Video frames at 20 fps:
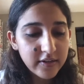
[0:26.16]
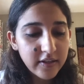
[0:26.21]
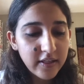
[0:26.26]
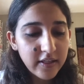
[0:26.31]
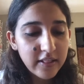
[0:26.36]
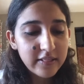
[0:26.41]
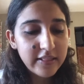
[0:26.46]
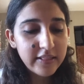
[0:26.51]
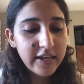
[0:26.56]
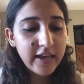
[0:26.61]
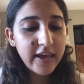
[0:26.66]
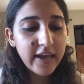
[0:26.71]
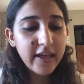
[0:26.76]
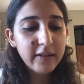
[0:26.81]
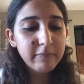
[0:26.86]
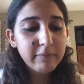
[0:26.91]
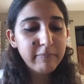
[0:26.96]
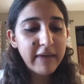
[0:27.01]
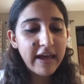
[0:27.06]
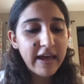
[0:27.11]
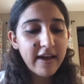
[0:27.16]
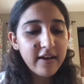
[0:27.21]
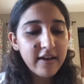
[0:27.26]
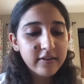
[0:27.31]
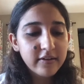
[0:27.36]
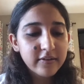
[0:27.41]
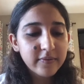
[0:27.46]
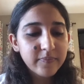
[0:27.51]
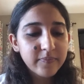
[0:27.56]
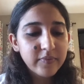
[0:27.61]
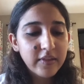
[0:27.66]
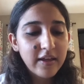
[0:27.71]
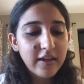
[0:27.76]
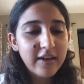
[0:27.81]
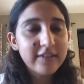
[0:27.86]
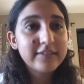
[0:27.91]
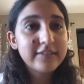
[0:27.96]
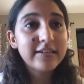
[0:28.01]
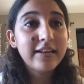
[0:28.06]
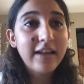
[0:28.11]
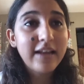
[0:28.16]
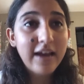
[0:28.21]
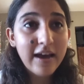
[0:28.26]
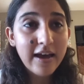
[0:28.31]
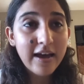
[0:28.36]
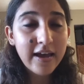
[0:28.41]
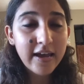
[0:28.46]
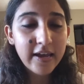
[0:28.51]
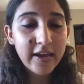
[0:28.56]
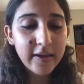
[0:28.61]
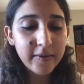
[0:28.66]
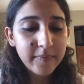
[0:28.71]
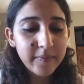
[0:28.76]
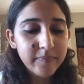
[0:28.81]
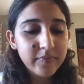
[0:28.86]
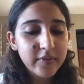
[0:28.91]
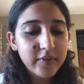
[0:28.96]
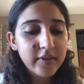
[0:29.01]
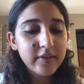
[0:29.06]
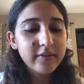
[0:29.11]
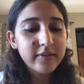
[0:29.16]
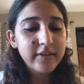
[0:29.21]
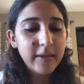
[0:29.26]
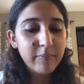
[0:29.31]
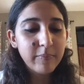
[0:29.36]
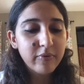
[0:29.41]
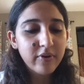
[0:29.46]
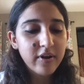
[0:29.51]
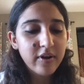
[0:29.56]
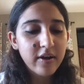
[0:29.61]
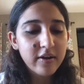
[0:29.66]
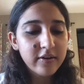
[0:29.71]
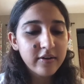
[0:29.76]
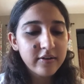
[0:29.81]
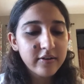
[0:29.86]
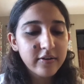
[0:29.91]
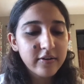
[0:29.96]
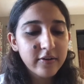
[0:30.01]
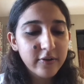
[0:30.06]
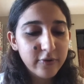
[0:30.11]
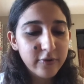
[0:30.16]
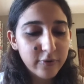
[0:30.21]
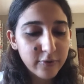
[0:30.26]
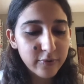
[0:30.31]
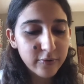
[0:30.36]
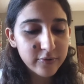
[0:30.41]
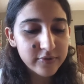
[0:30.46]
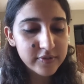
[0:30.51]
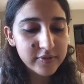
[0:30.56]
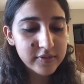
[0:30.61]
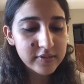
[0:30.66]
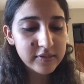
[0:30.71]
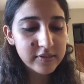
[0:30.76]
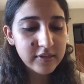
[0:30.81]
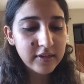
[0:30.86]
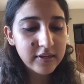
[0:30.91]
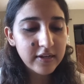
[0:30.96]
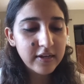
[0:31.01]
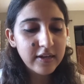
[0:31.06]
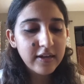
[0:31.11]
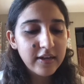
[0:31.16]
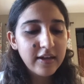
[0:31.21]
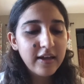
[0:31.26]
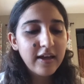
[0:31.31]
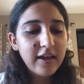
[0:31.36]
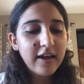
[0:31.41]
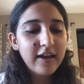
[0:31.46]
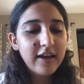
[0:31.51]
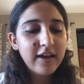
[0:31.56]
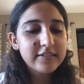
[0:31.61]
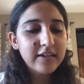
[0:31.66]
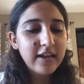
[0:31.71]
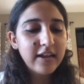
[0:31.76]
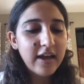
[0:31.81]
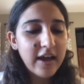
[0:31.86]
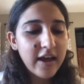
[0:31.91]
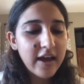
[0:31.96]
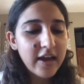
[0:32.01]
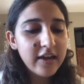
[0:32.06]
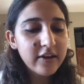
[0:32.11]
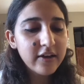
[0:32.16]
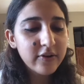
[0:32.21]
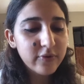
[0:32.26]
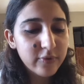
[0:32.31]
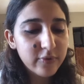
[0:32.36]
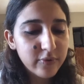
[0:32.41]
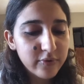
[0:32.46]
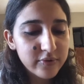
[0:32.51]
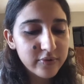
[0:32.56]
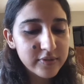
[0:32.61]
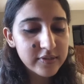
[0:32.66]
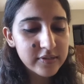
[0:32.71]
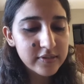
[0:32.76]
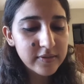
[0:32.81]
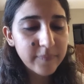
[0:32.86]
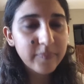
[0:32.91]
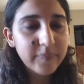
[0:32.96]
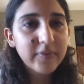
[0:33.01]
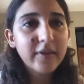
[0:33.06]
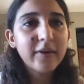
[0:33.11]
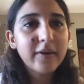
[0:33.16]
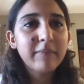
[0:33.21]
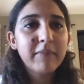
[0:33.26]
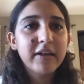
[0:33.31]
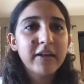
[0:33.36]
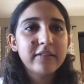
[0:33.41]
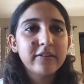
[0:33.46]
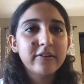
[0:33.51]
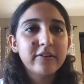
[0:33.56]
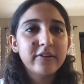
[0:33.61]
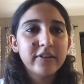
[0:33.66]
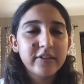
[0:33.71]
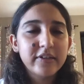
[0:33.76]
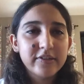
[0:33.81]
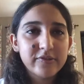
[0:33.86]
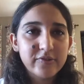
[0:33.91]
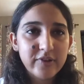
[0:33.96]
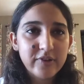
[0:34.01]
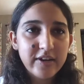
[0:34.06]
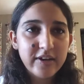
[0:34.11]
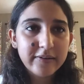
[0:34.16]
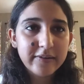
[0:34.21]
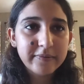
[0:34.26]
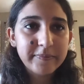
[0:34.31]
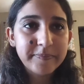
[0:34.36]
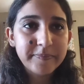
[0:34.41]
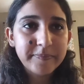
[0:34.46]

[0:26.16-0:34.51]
They held back until I, Deborah, arose, until I arose, a mother in Israel.